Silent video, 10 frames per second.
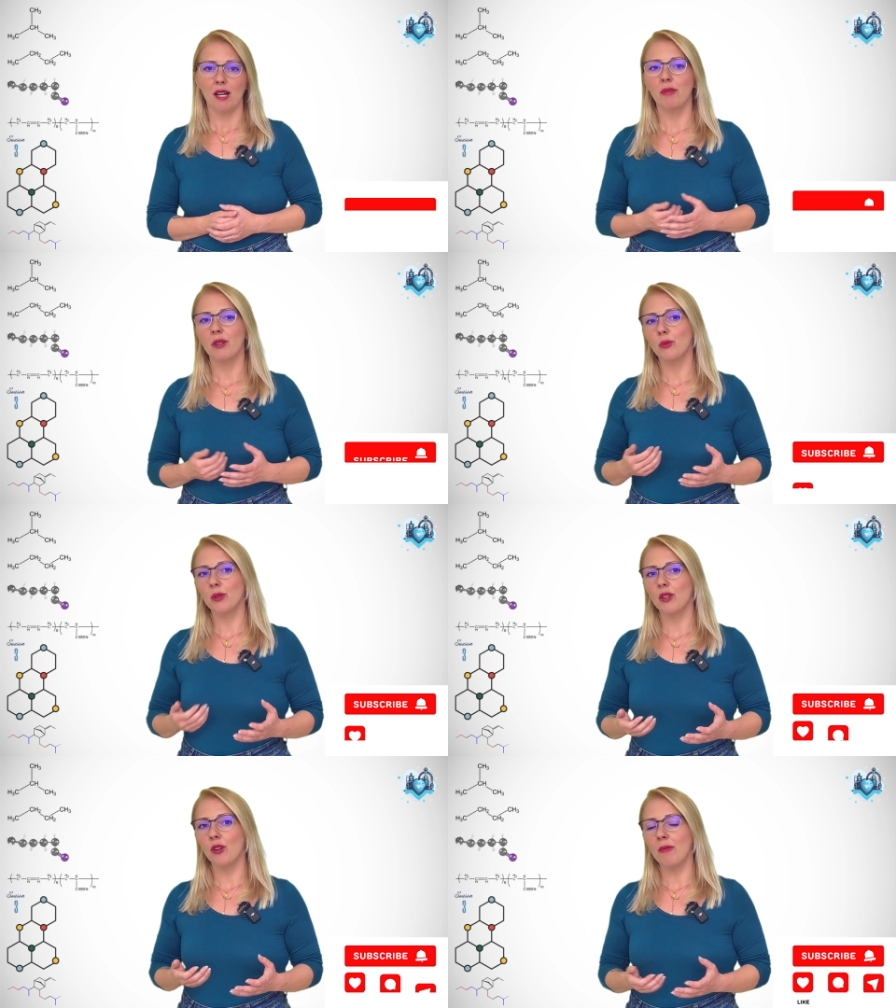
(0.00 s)
but
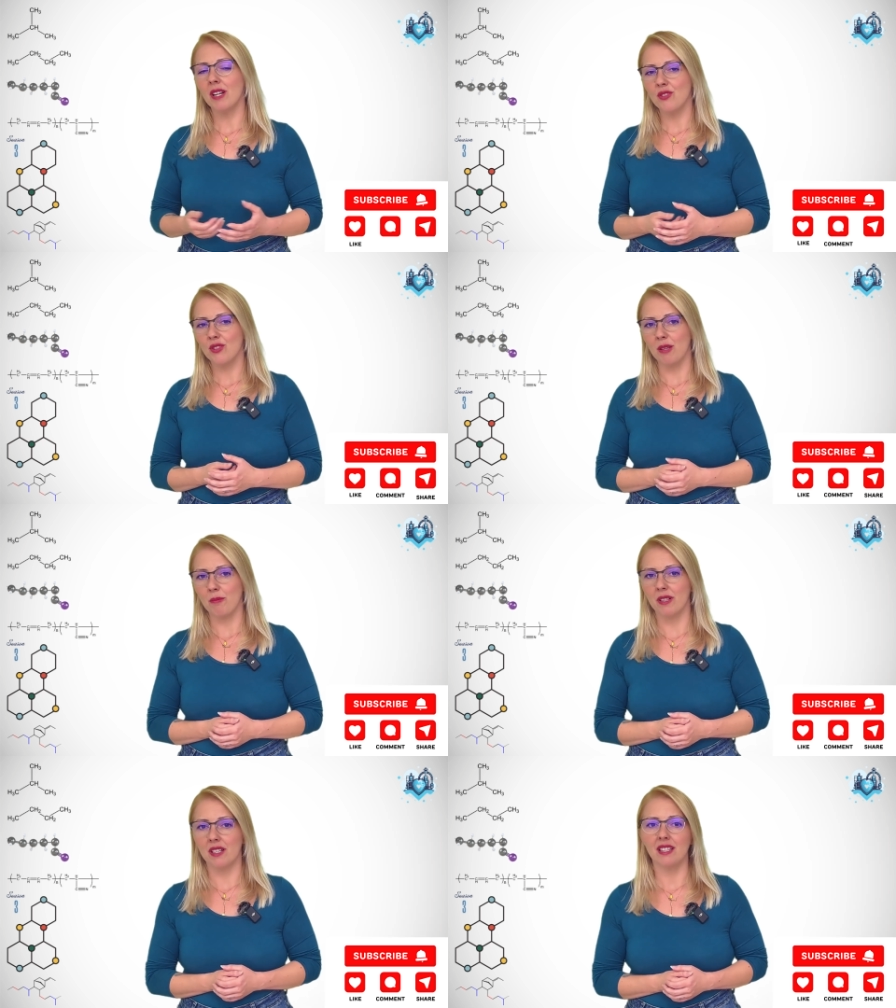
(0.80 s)
will go much
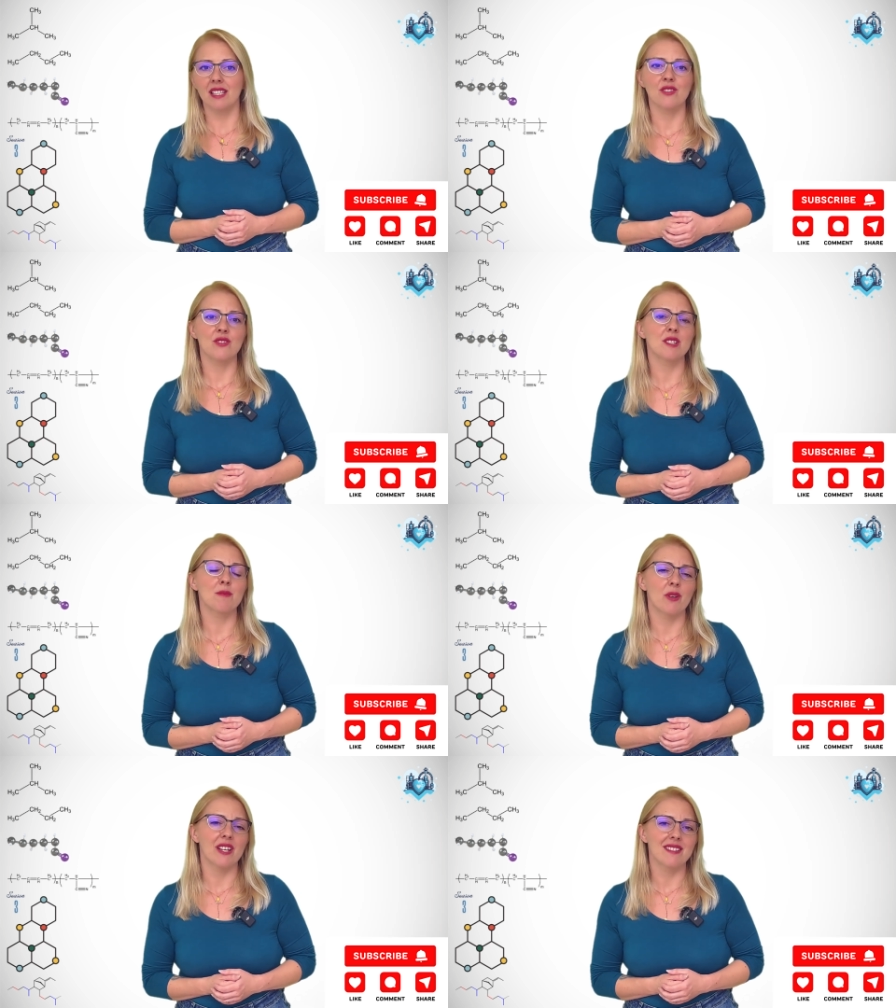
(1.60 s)
deeper than
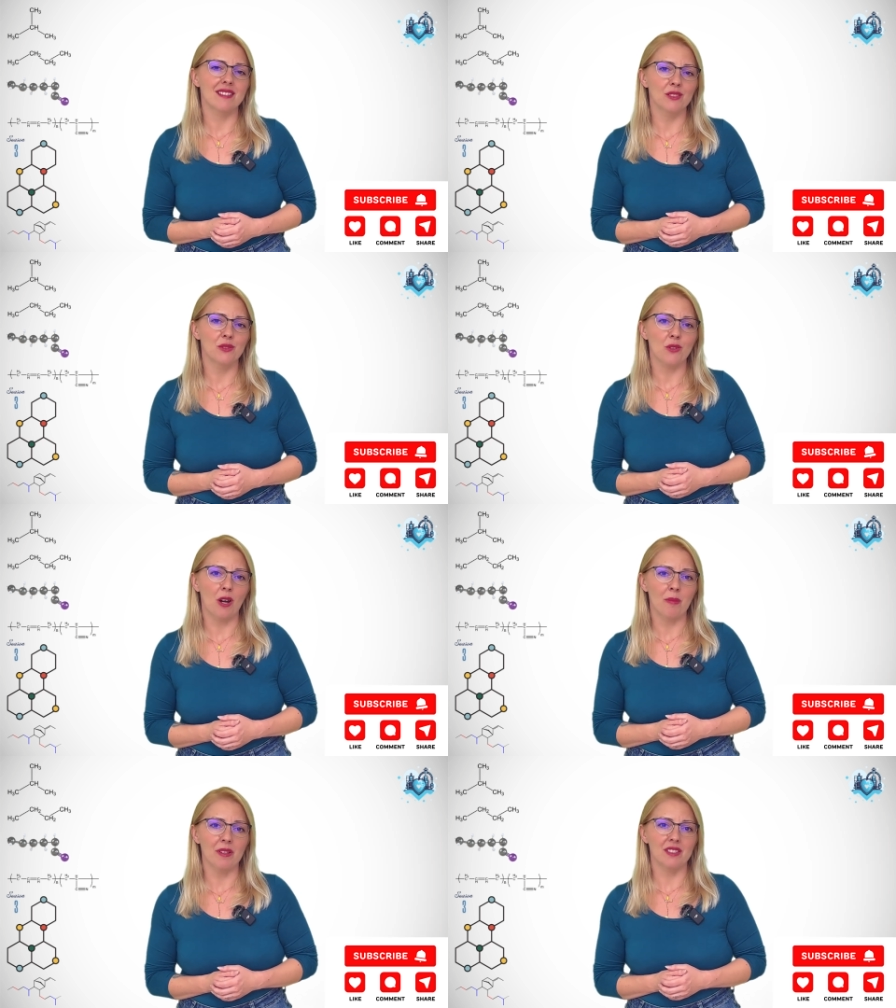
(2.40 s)
just pressing a
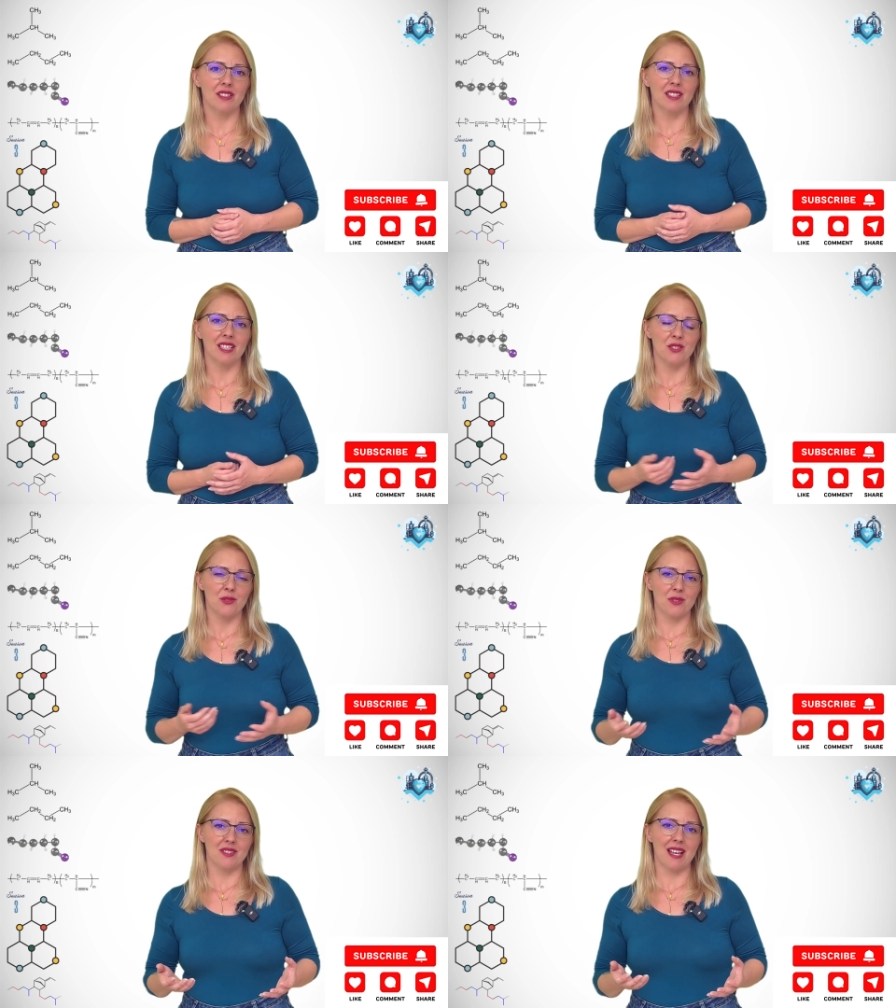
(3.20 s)
durometer
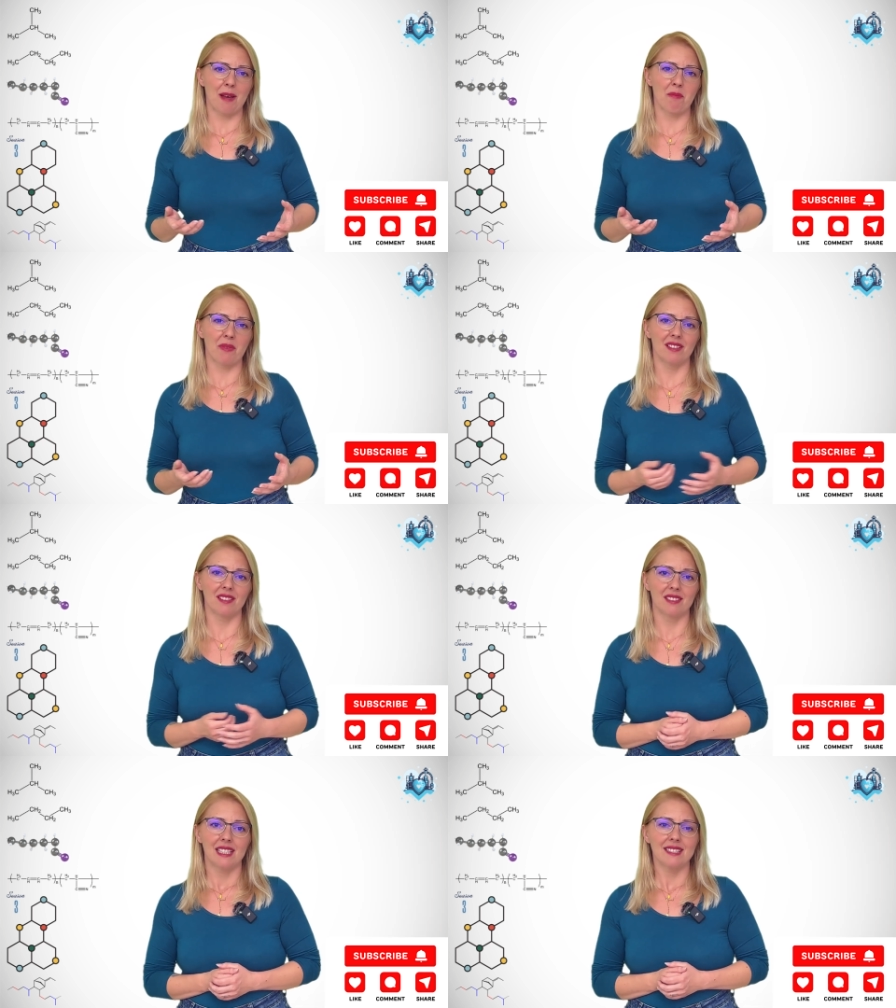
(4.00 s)
into a
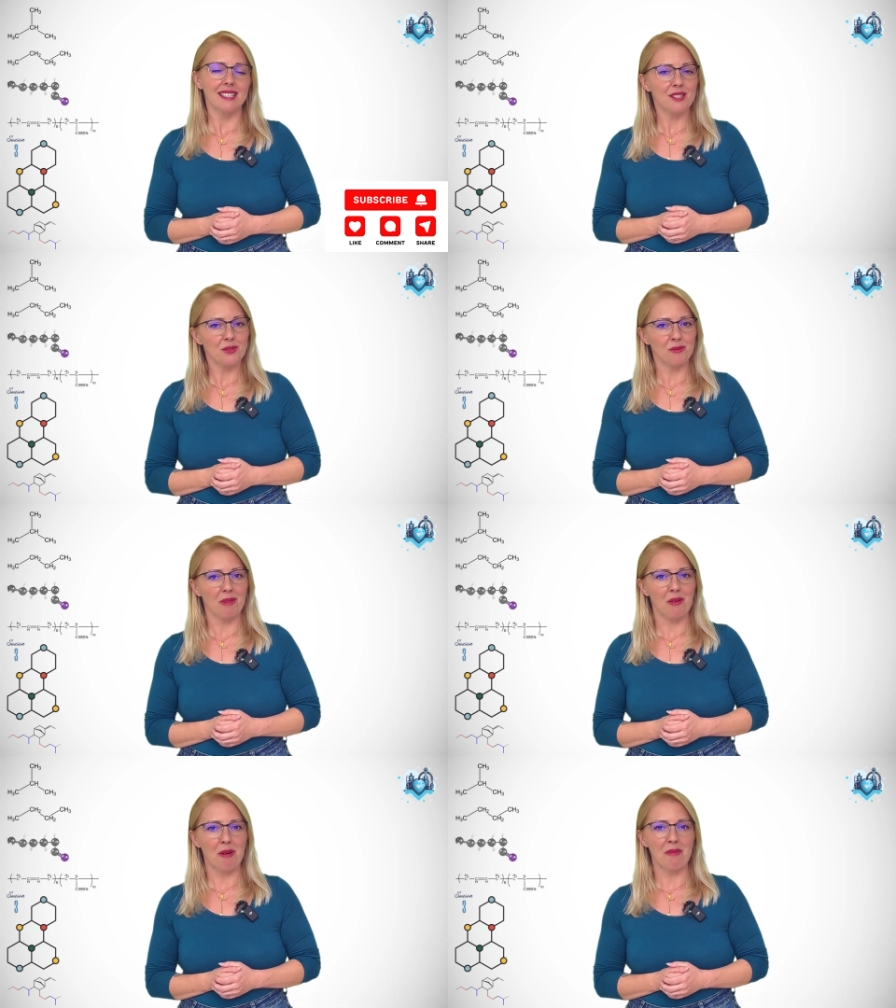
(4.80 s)
sample. Stay tuned,
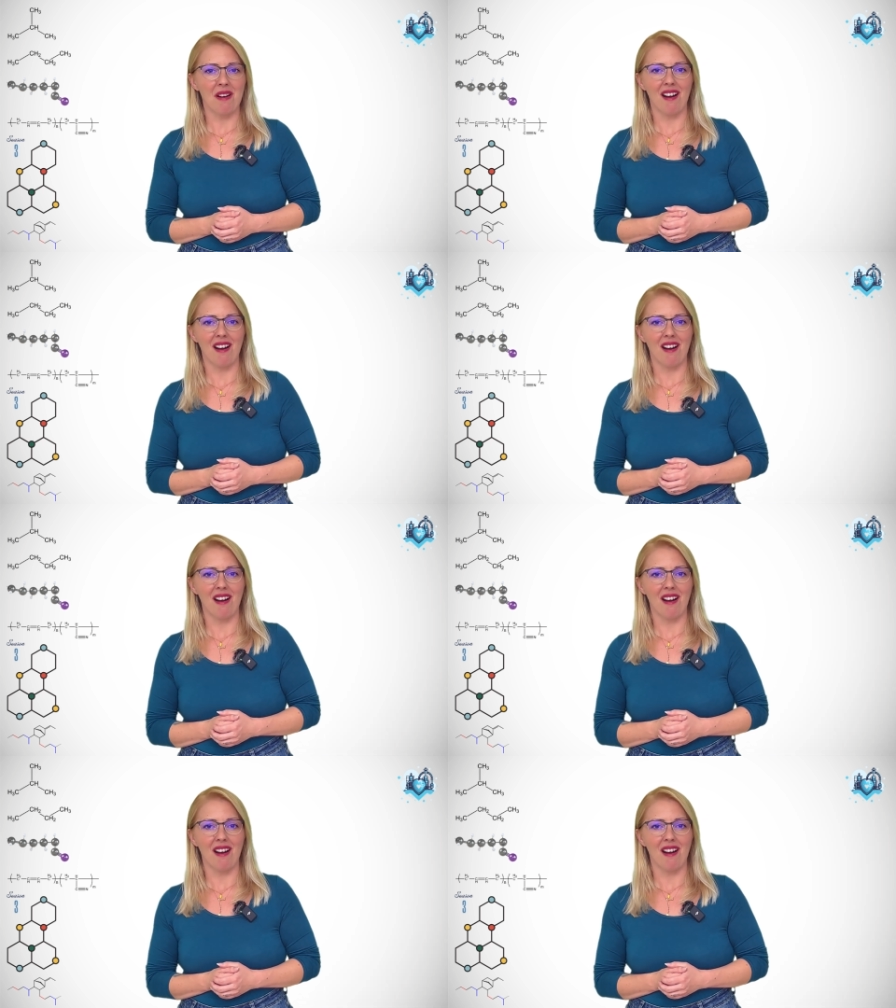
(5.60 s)
my rubber